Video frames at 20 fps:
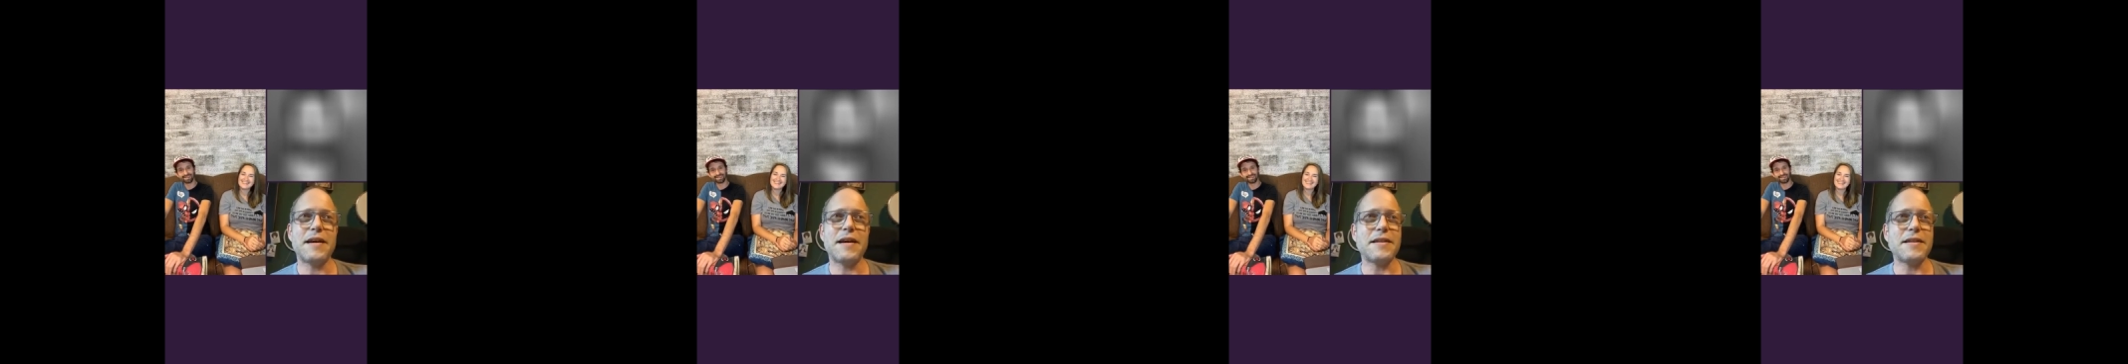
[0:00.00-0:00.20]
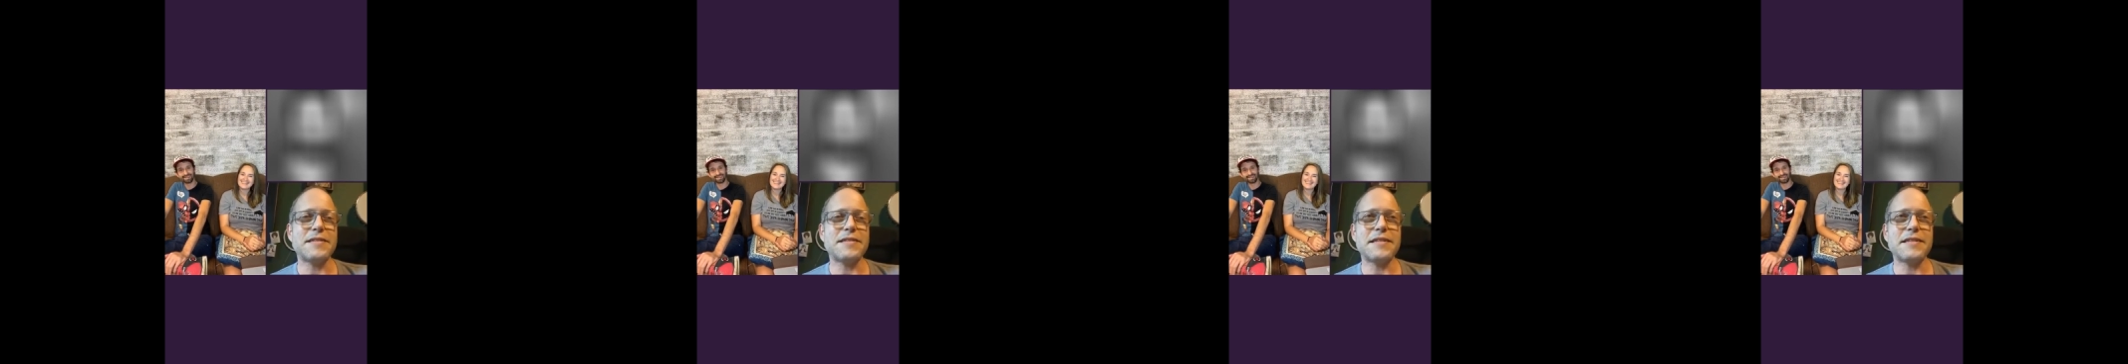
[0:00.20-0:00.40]

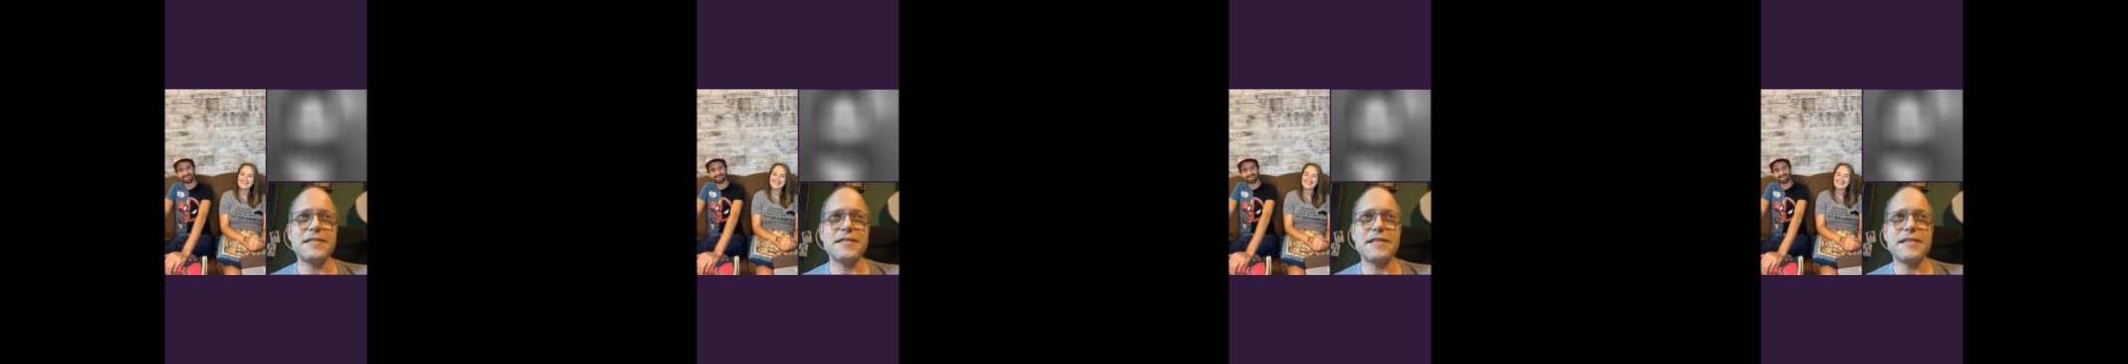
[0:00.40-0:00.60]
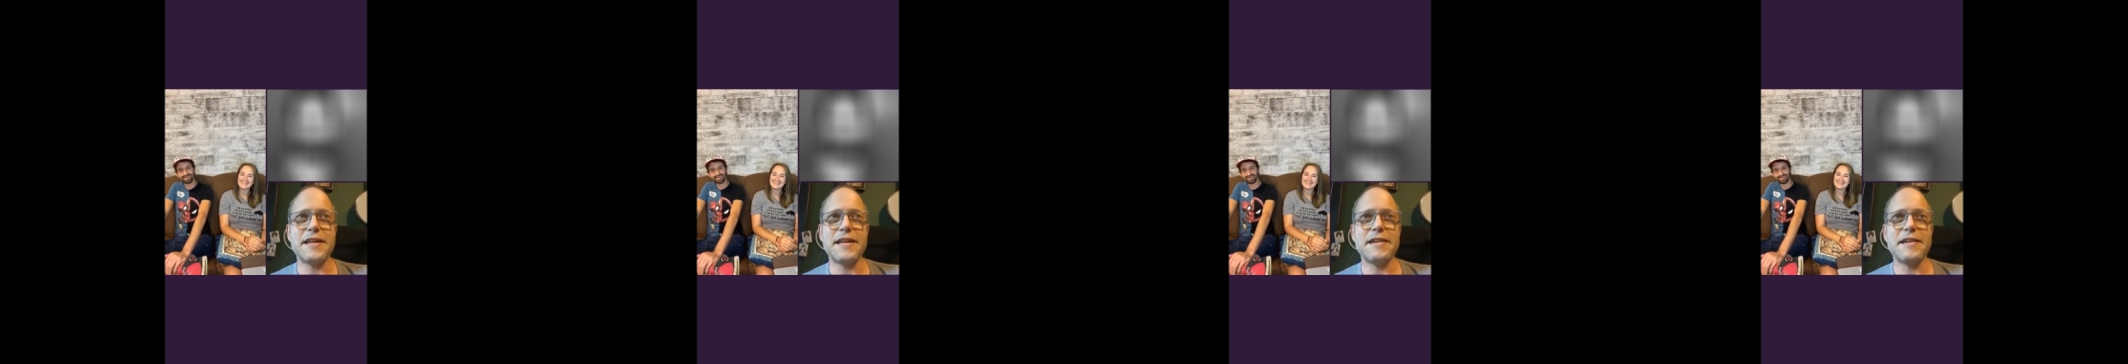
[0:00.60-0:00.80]
Since
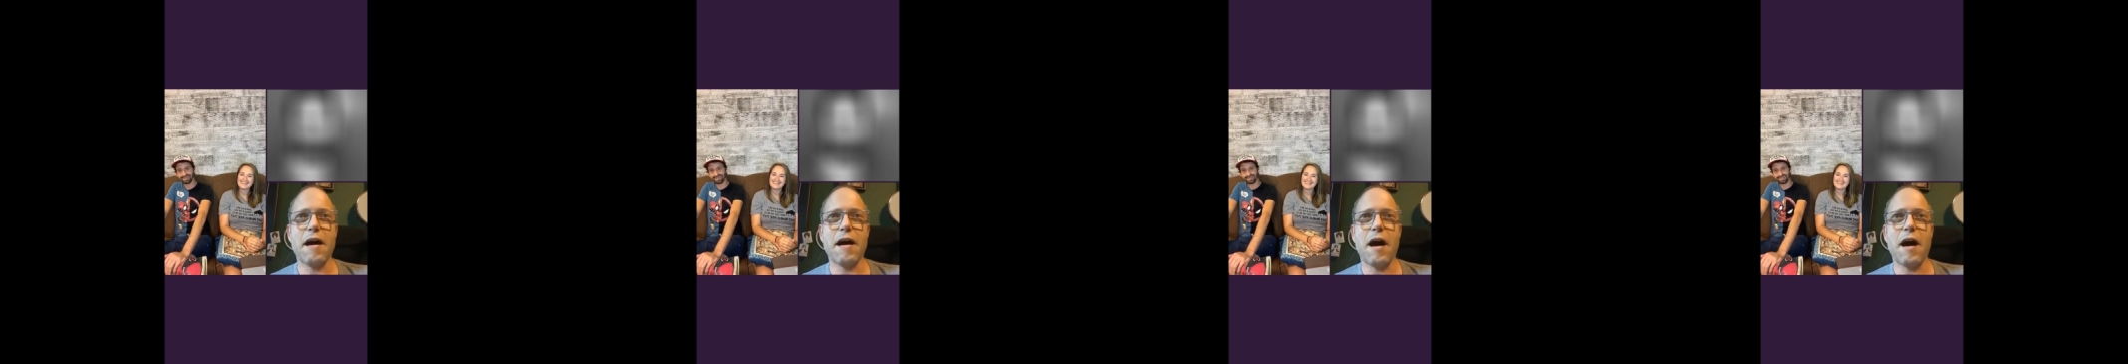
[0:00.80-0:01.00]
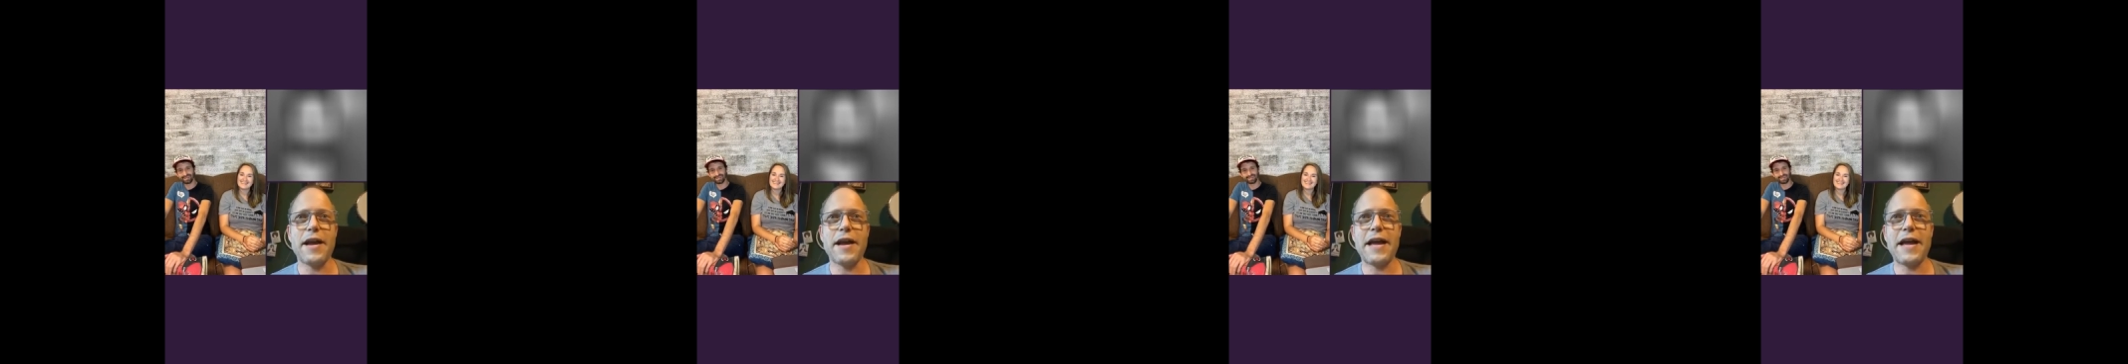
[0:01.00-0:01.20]
then,
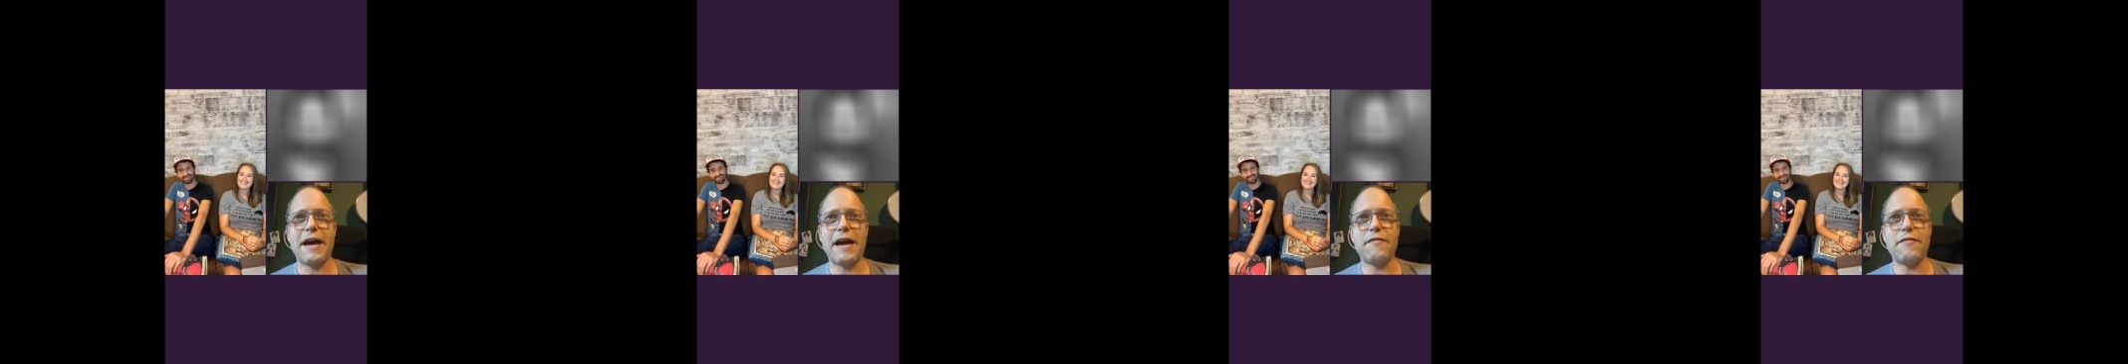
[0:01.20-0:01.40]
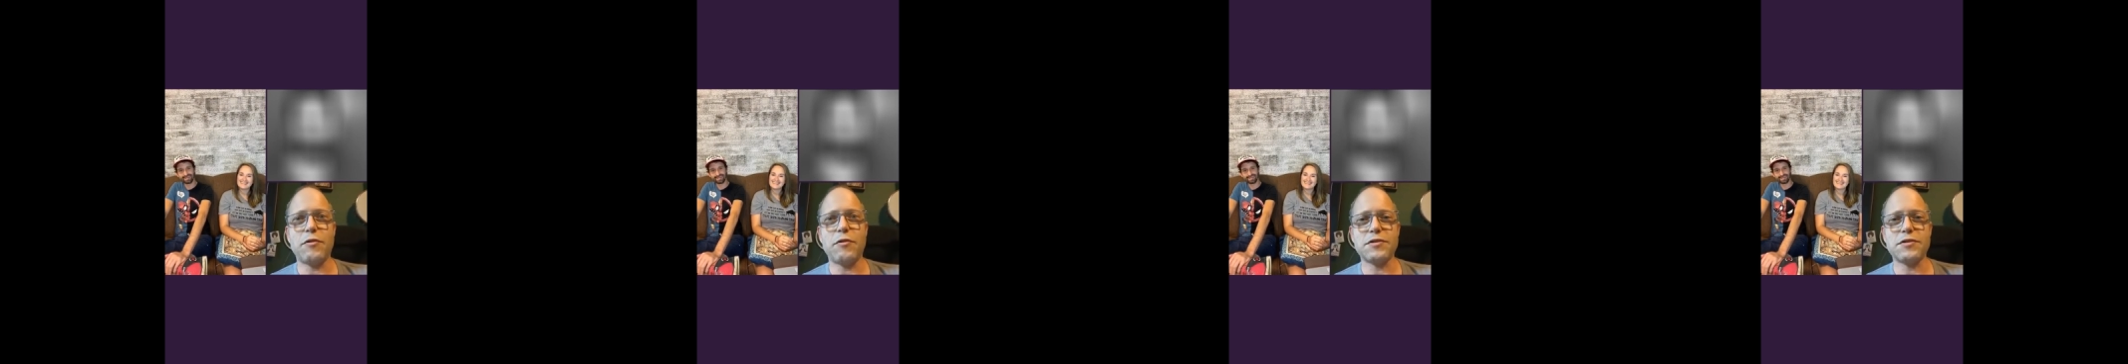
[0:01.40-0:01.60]
I
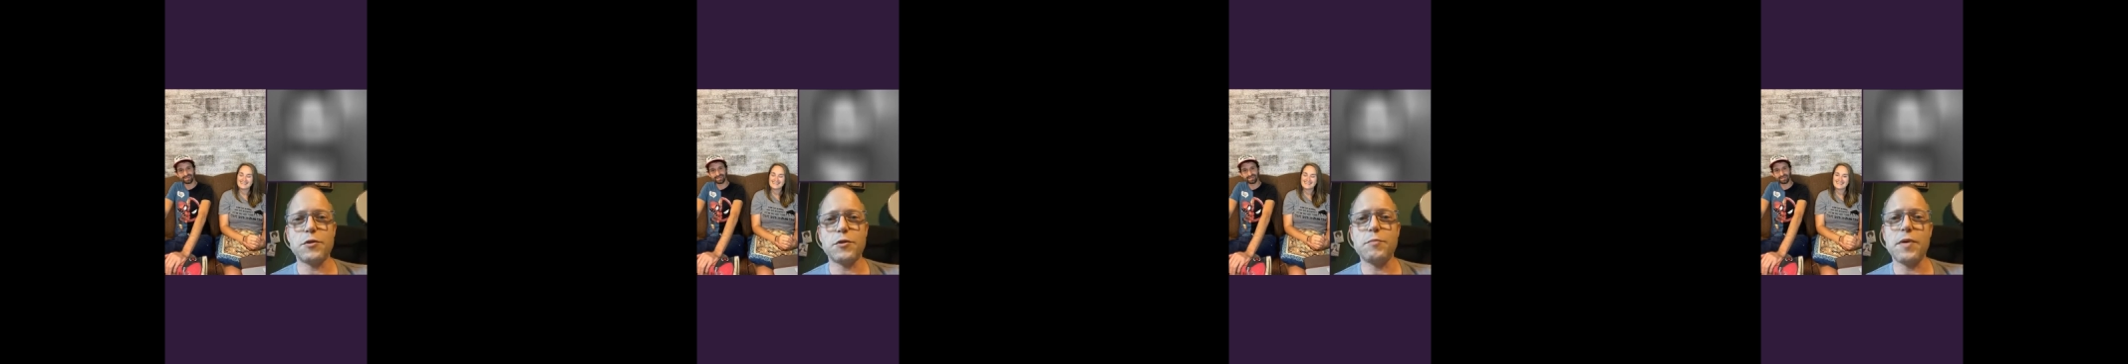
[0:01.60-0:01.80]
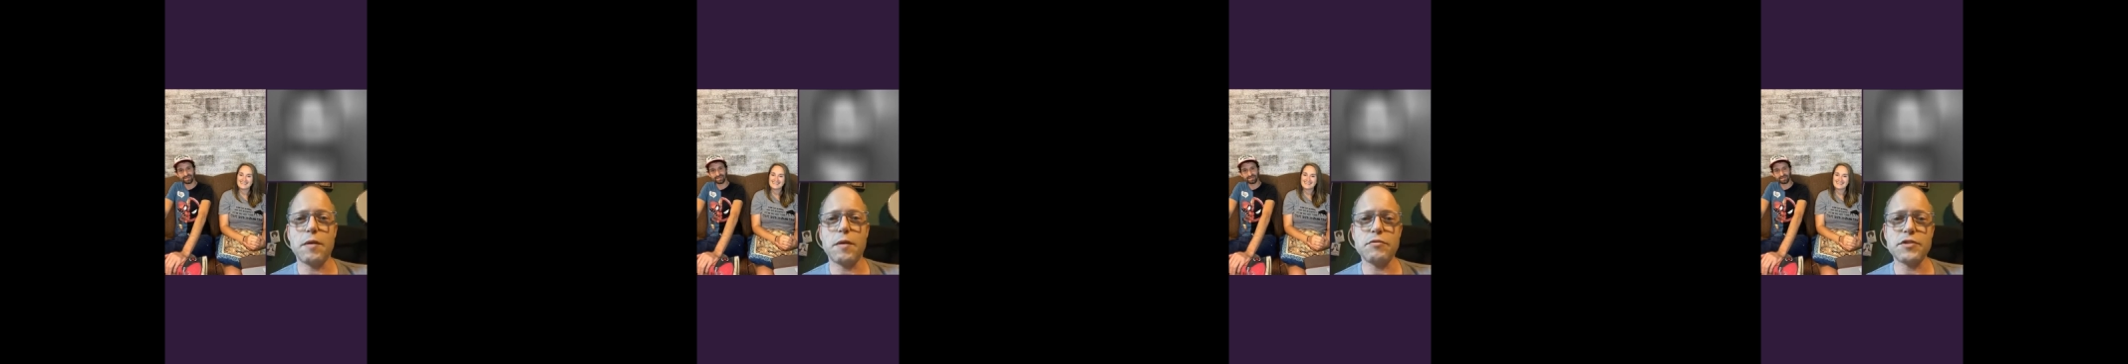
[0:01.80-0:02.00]
have also
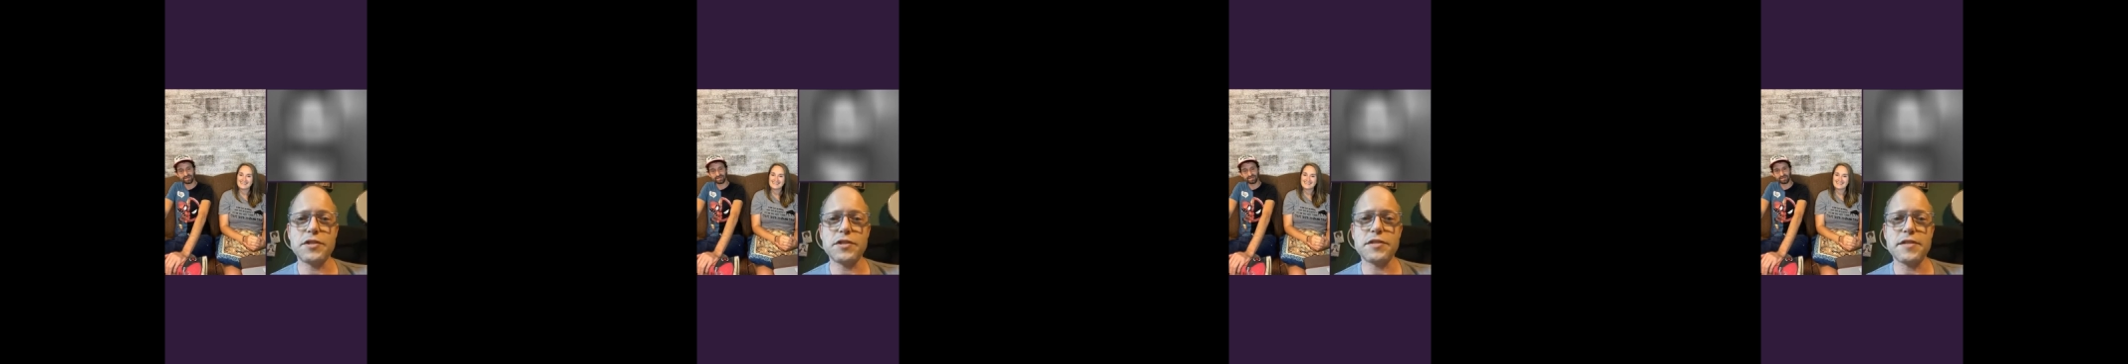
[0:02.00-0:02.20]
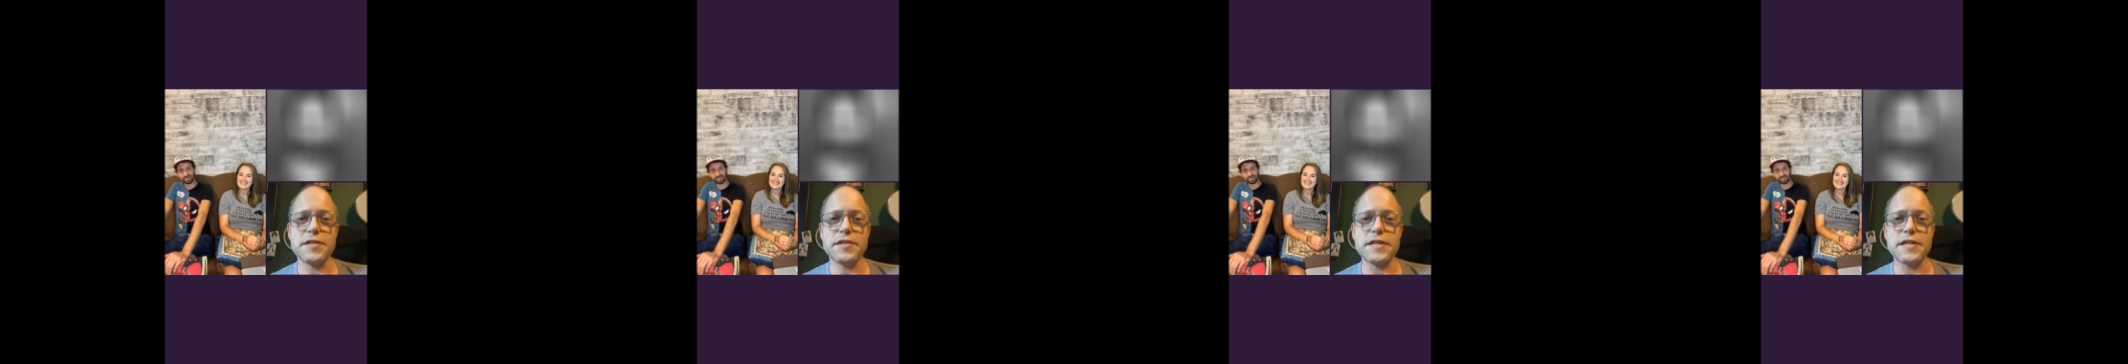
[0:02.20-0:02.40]
published